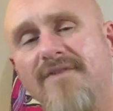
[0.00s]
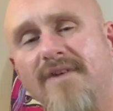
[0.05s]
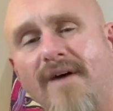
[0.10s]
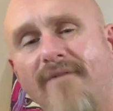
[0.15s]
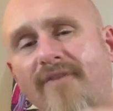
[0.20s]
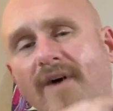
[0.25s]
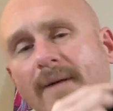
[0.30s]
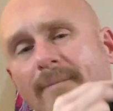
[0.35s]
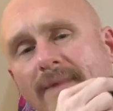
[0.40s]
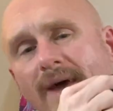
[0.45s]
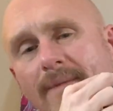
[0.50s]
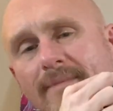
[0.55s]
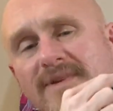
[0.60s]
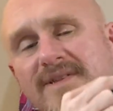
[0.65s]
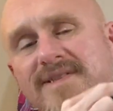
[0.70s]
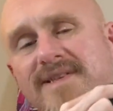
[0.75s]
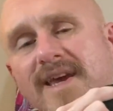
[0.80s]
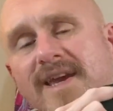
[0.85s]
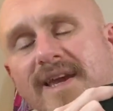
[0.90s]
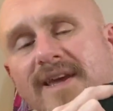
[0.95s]
I'm not
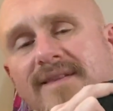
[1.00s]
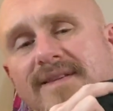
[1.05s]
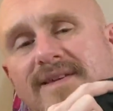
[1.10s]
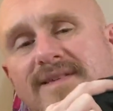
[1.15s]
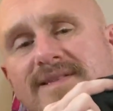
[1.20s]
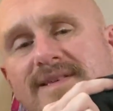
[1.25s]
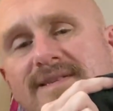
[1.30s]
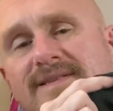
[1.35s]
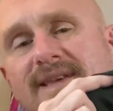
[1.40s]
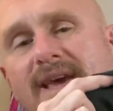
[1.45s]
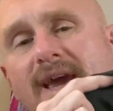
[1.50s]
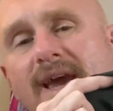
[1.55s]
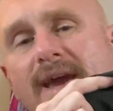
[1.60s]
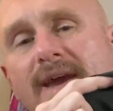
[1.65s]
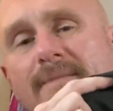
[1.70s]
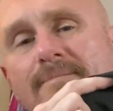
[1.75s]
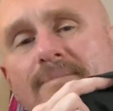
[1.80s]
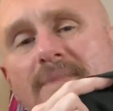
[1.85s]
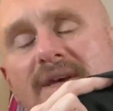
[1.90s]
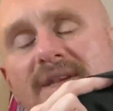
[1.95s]
mistaken, this is
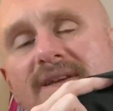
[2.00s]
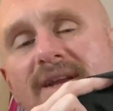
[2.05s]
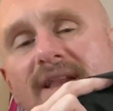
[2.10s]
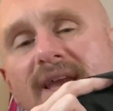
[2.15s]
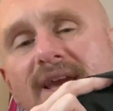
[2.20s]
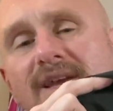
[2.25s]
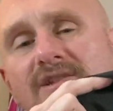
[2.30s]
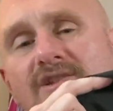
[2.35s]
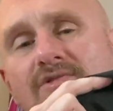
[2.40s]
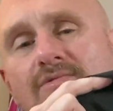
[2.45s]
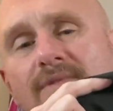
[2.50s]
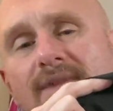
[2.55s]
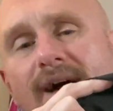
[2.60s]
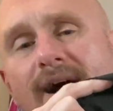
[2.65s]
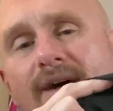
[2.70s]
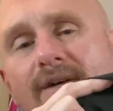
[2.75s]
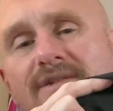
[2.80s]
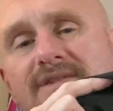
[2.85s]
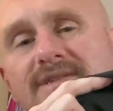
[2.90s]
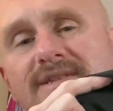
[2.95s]
a mid to late
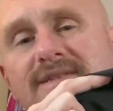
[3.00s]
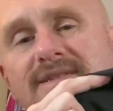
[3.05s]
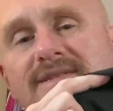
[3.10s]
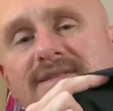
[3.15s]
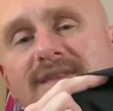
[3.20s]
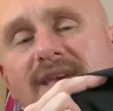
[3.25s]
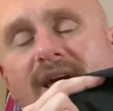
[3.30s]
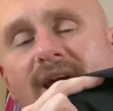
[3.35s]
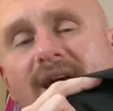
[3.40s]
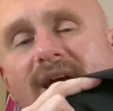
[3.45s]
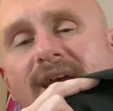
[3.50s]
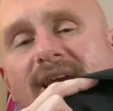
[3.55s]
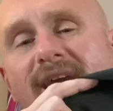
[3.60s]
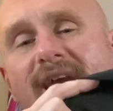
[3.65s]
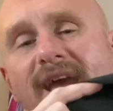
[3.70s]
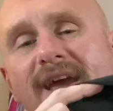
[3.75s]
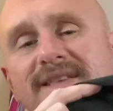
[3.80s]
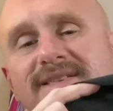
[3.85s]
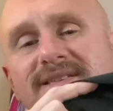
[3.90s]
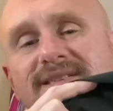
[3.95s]
2000s
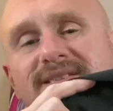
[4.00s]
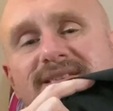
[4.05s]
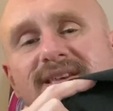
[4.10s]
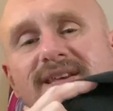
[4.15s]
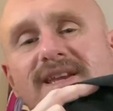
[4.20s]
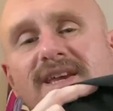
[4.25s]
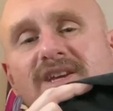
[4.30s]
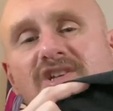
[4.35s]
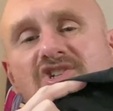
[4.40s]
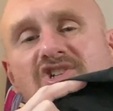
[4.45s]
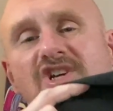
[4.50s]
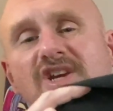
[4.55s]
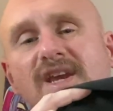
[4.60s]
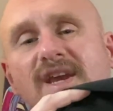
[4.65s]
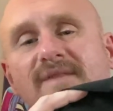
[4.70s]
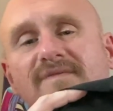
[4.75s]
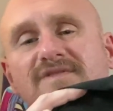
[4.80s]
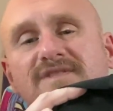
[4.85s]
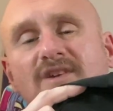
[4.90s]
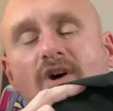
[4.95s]
Kansas City
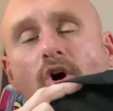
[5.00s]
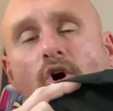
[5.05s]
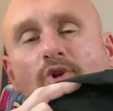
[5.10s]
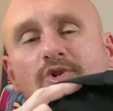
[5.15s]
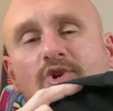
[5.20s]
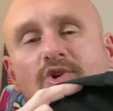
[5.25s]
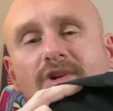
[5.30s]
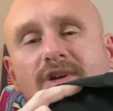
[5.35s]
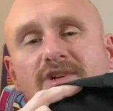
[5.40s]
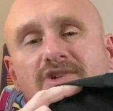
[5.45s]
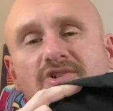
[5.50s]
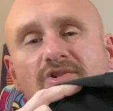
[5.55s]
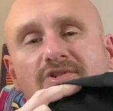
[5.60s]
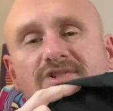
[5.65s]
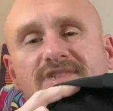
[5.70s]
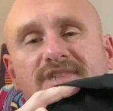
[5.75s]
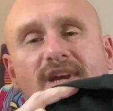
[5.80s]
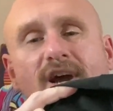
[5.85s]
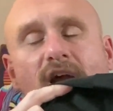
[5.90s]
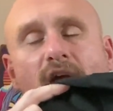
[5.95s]
Chiefs alternate
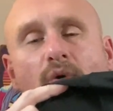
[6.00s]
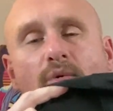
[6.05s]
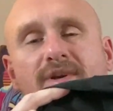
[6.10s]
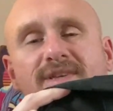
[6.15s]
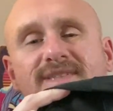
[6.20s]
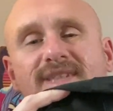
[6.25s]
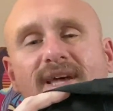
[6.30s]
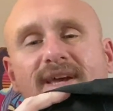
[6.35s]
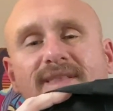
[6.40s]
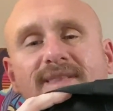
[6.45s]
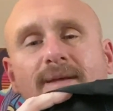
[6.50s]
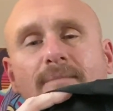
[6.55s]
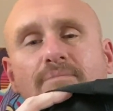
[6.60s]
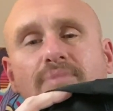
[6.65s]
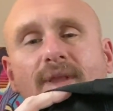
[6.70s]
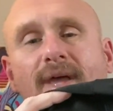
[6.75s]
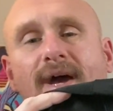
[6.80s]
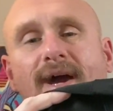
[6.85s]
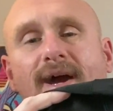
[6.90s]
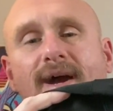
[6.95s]
jersey. I always liked the
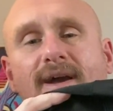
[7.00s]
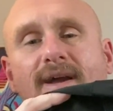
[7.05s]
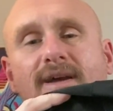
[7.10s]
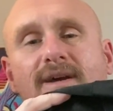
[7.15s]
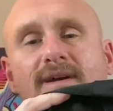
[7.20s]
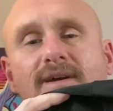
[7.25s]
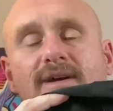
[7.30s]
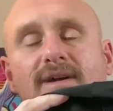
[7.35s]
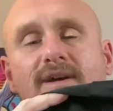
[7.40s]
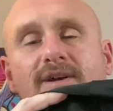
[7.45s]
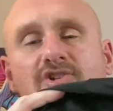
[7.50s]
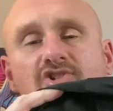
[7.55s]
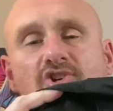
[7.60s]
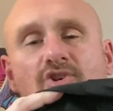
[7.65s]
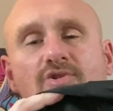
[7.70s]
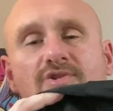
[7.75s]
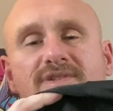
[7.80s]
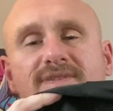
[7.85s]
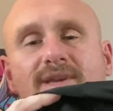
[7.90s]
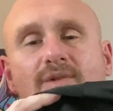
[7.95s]
black
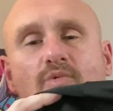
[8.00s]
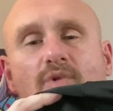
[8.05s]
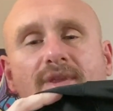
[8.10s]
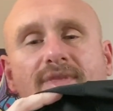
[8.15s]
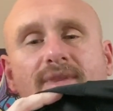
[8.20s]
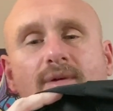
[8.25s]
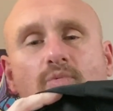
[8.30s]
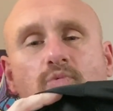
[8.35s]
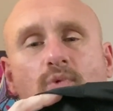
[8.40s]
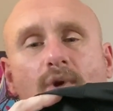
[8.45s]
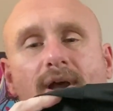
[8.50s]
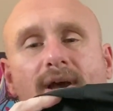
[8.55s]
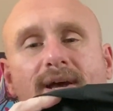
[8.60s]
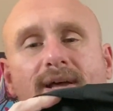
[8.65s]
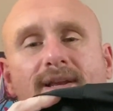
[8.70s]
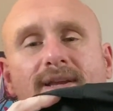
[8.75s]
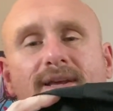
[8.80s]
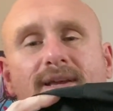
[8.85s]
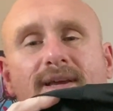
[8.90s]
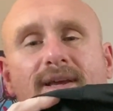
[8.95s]
jersey with the
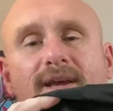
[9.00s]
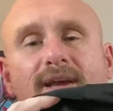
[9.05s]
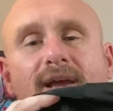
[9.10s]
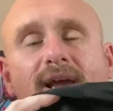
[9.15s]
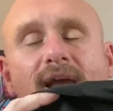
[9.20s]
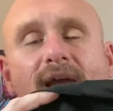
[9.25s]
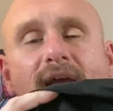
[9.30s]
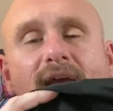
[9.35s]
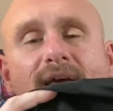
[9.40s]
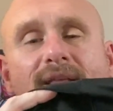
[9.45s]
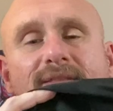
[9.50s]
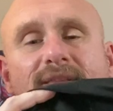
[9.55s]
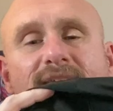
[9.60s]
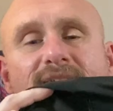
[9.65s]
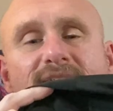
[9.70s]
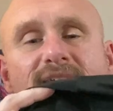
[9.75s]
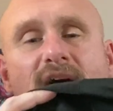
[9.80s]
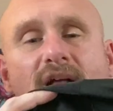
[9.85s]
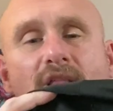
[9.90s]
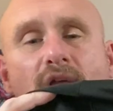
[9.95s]
red and the
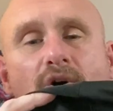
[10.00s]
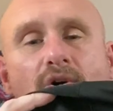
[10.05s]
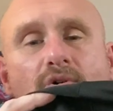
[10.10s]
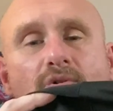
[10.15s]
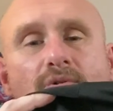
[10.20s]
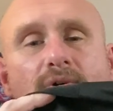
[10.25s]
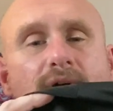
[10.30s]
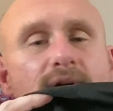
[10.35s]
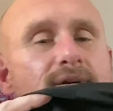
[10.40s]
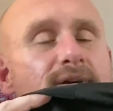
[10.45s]
yellow